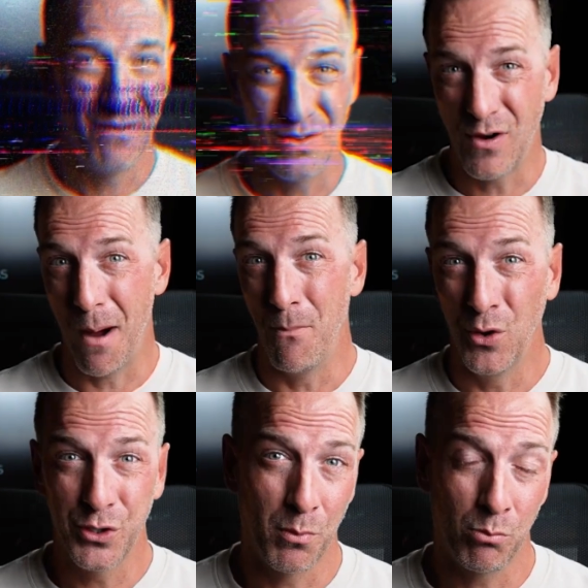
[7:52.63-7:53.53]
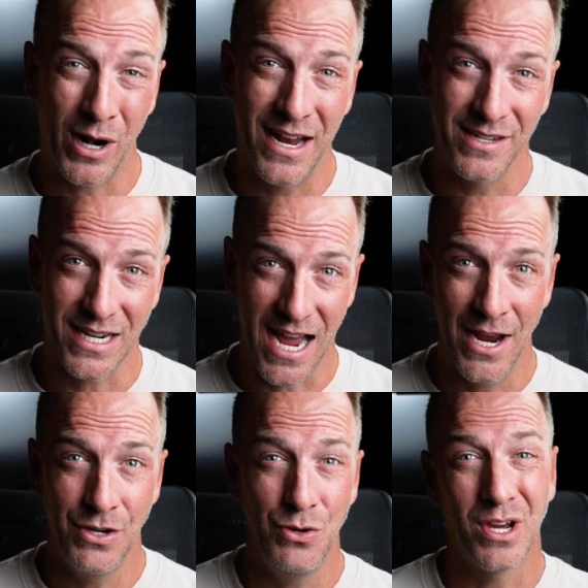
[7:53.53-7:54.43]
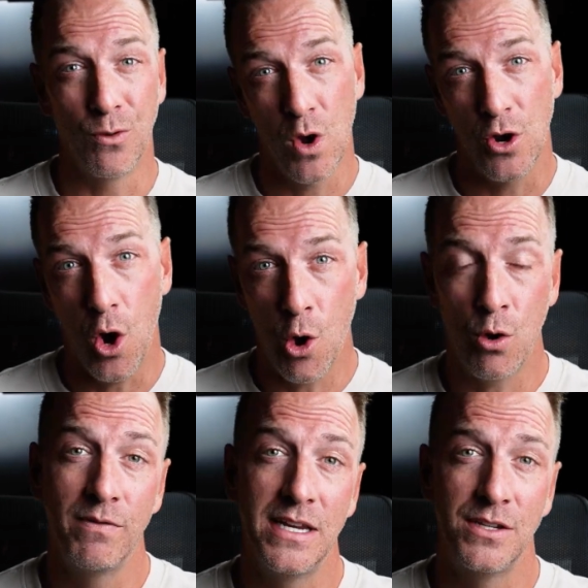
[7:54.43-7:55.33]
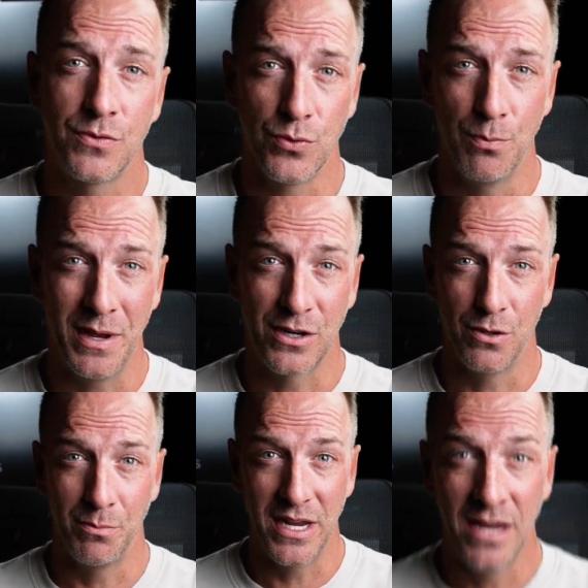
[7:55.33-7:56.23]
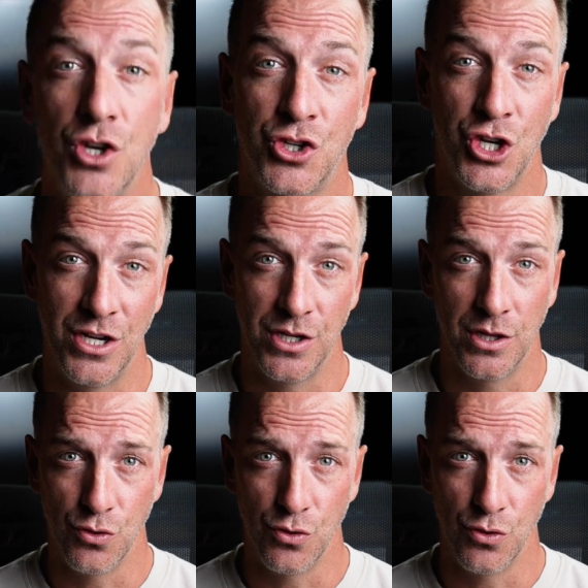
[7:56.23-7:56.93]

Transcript: If you've got multiple brands like I do, you can run all these through PixelMe, just changing the